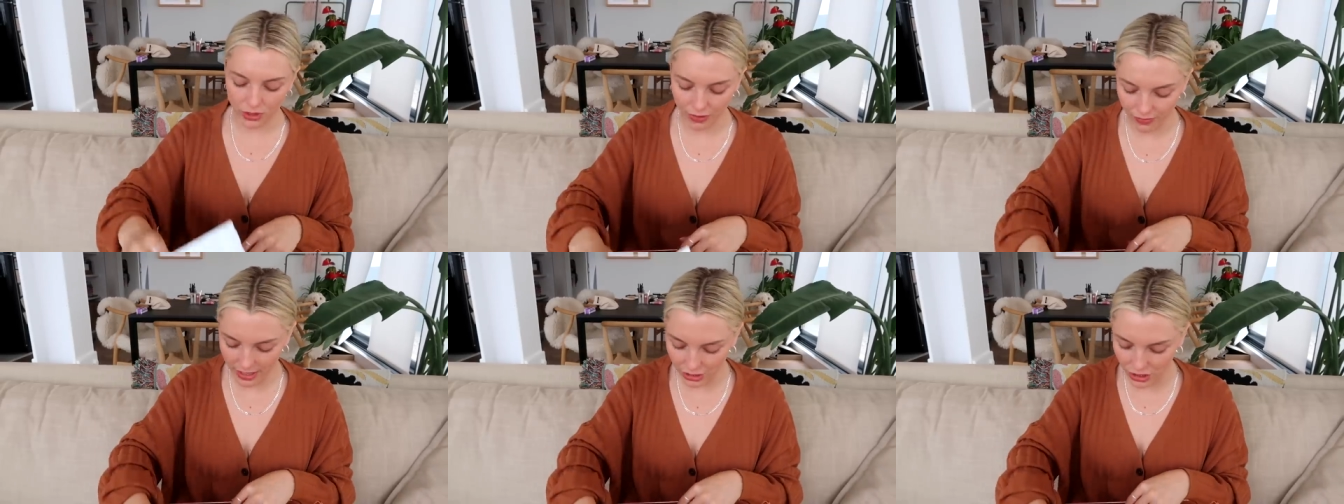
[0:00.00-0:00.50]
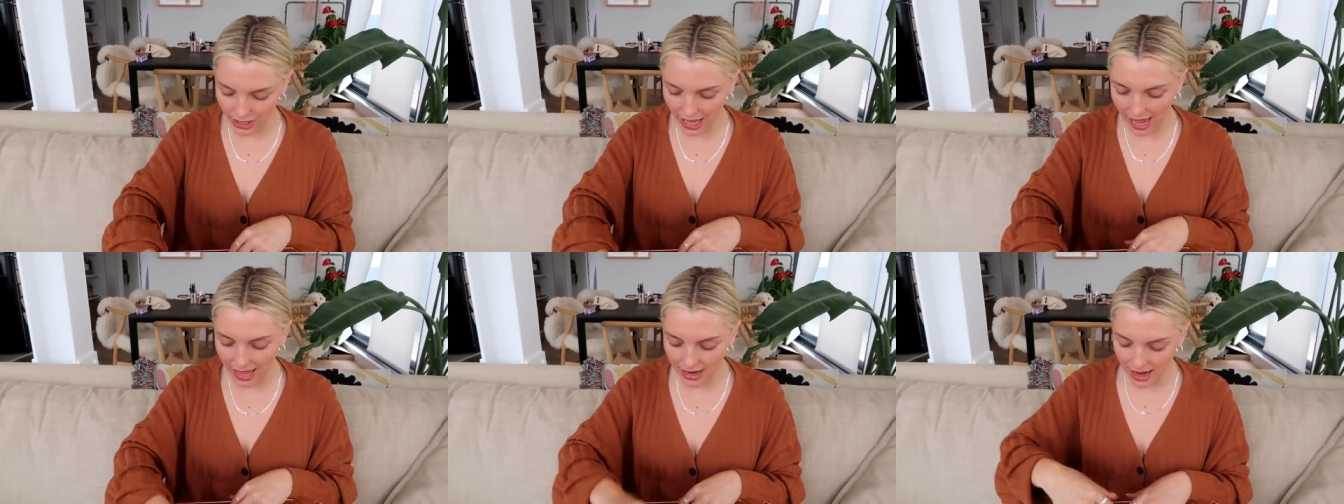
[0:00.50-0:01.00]
So I finished
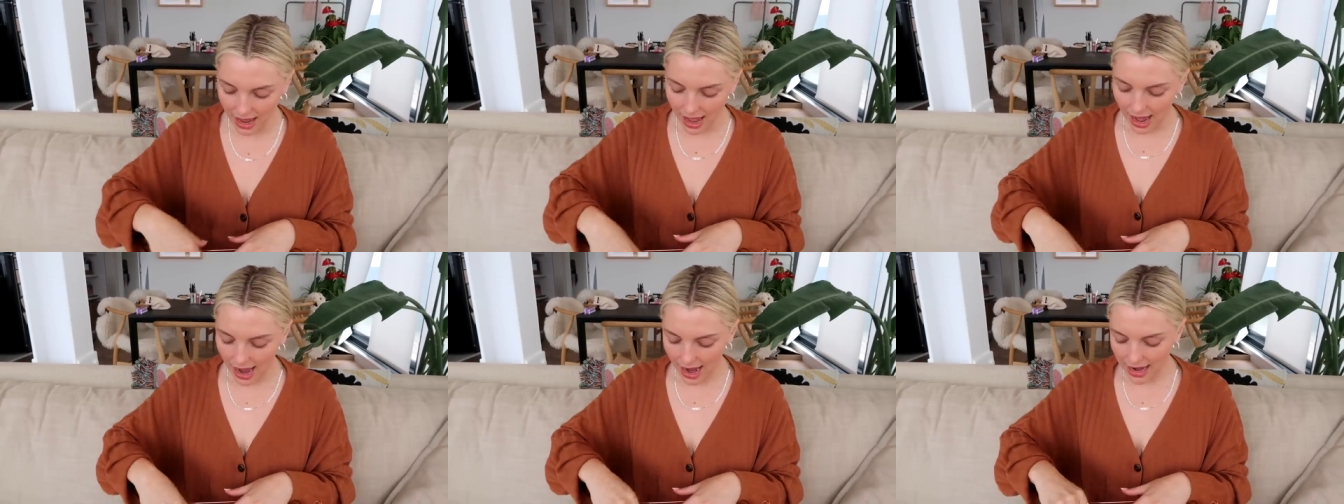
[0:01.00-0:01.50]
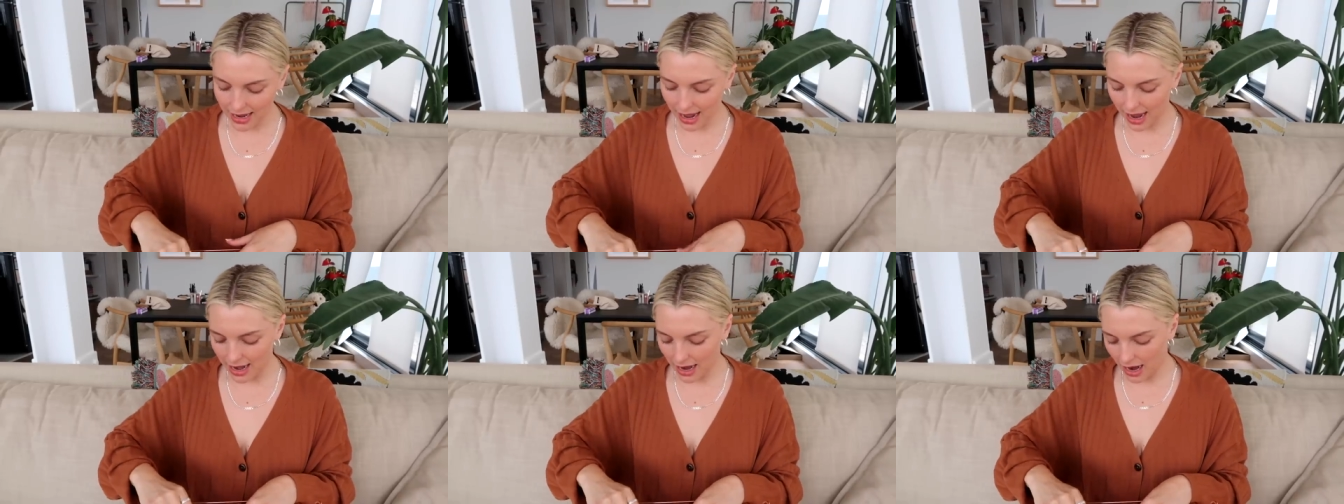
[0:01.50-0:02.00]
that, and
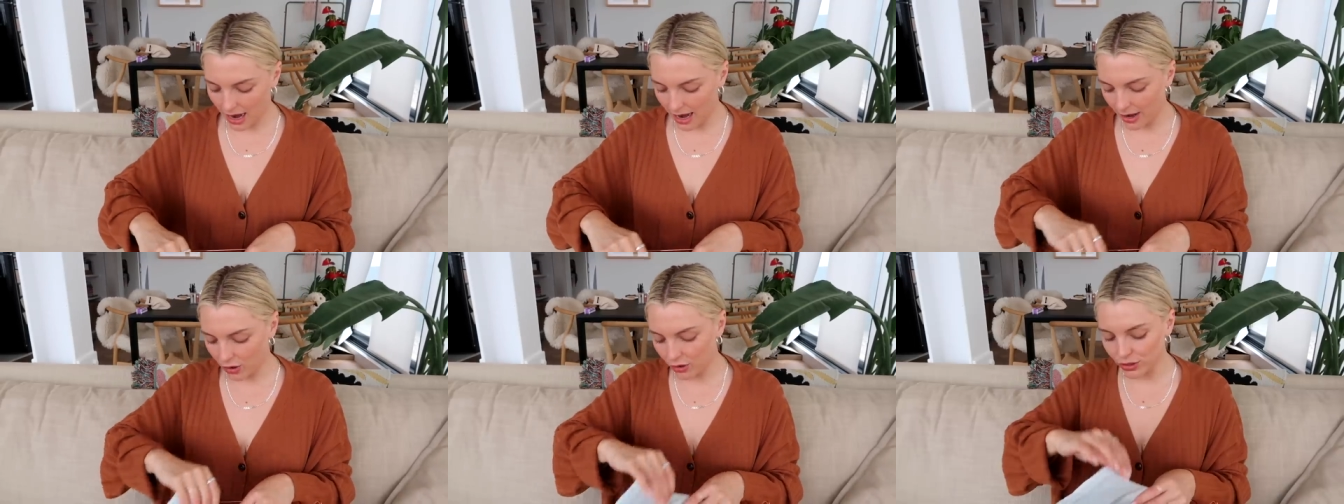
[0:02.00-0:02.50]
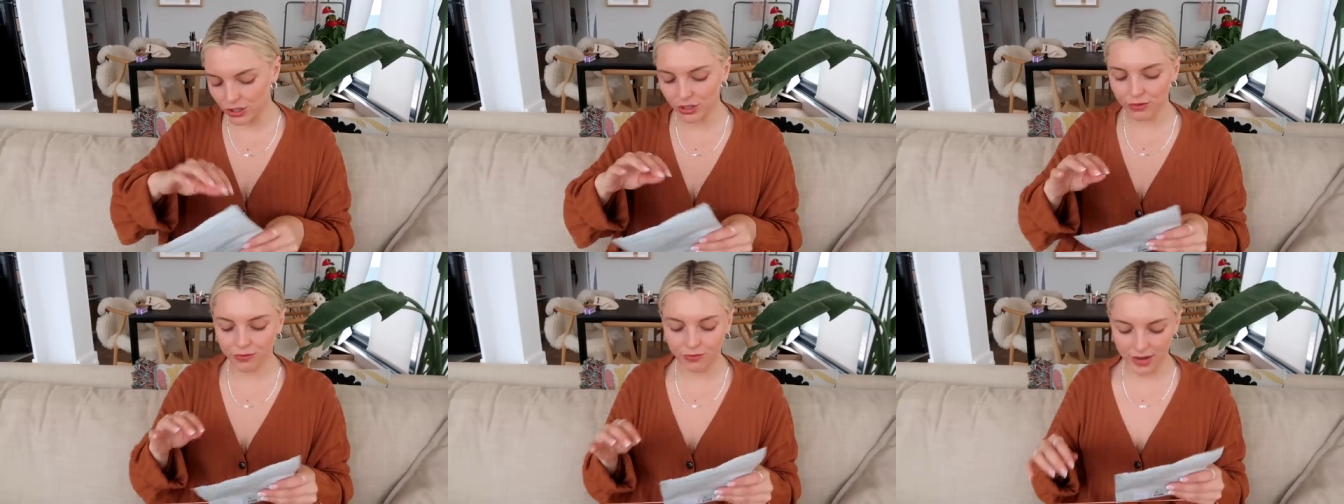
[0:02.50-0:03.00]
then I
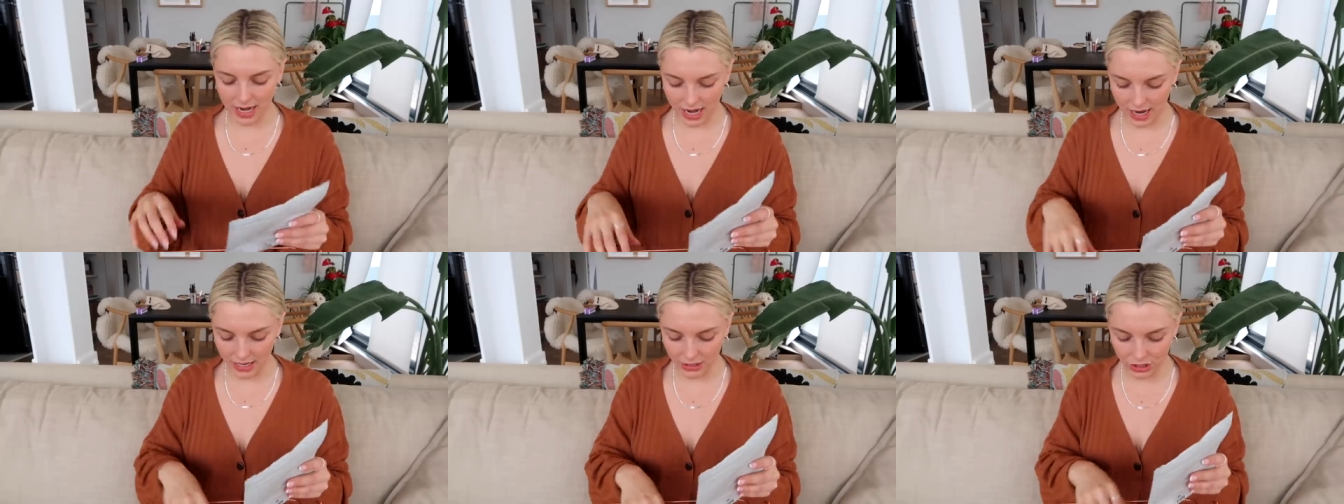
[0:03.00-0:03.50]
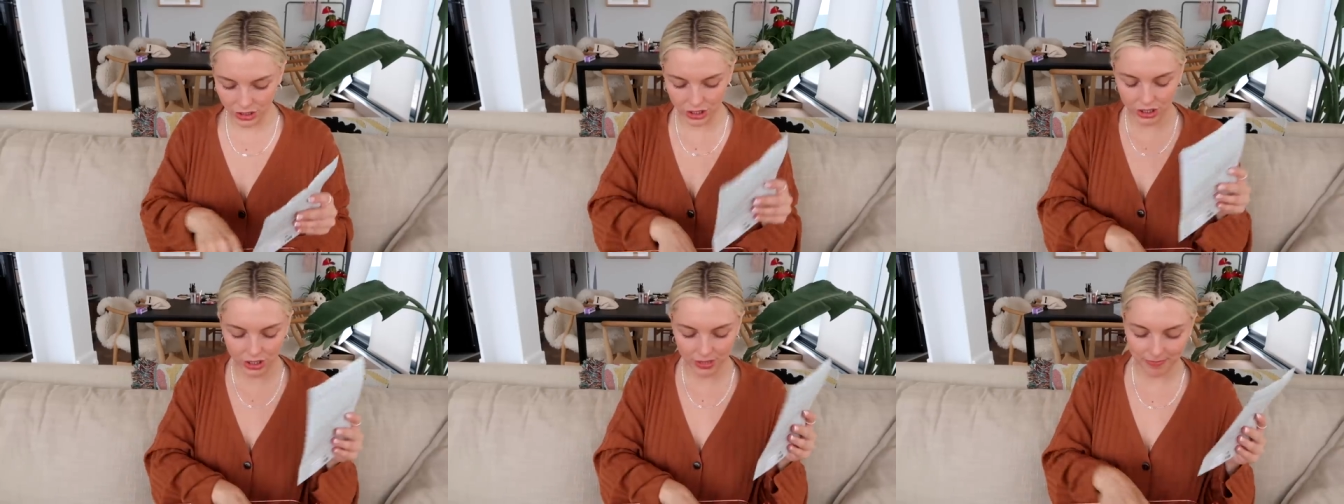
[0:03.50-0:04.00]
also
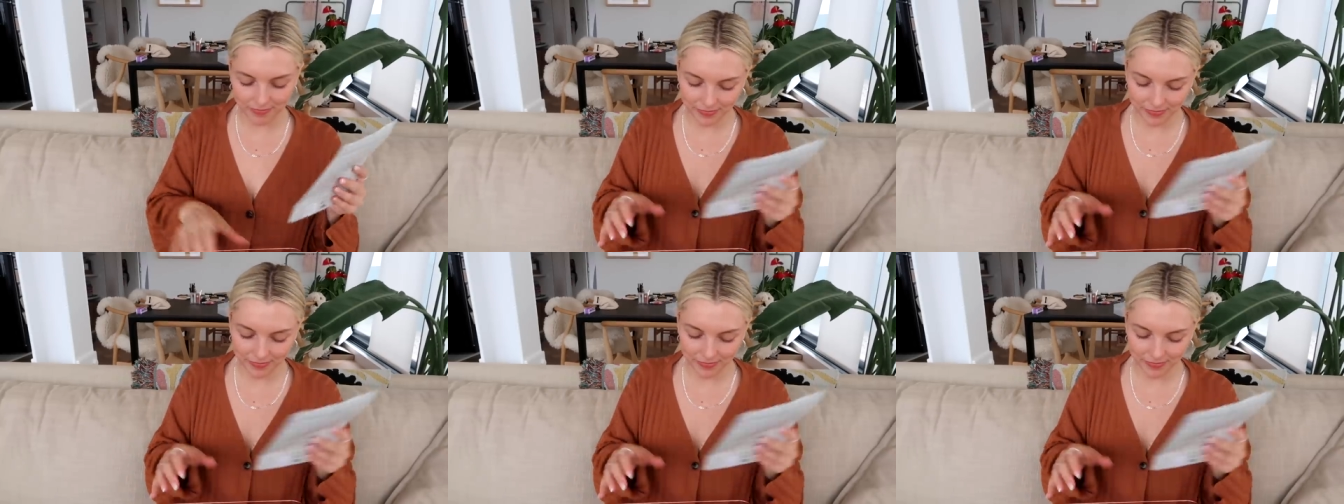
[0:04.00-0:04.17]
finished